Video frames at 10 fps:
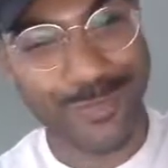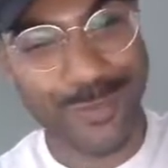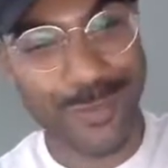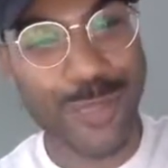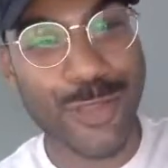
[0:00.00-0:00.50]

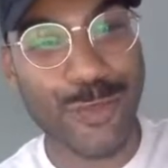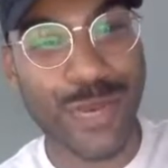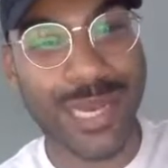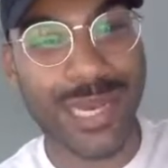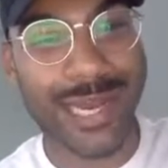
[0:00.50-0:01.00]
rich
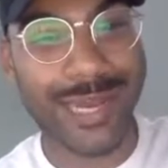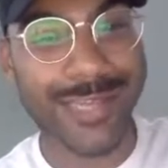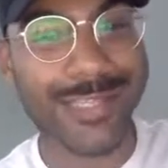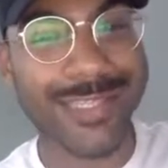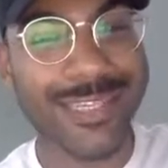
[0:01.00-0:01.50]
white guys,
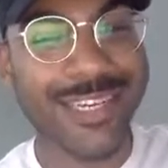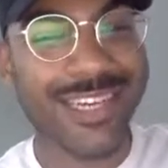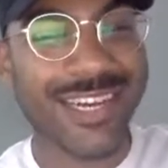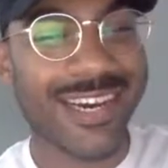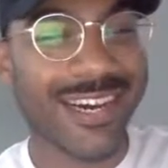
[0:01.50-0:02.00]

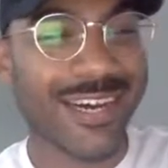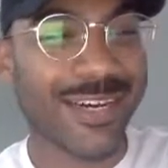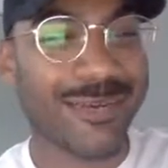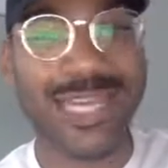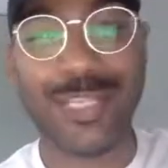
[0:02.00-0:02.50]
um,
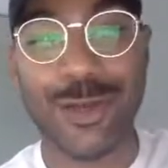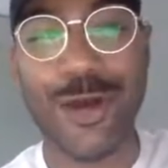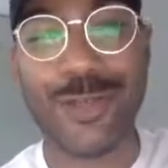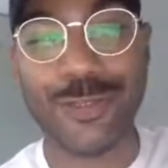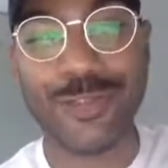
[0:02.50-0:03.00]
like the
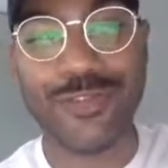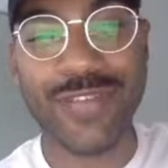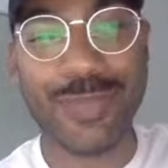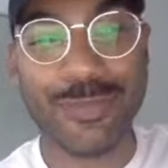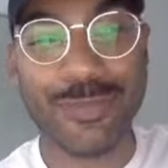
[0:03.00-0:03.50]
condo developers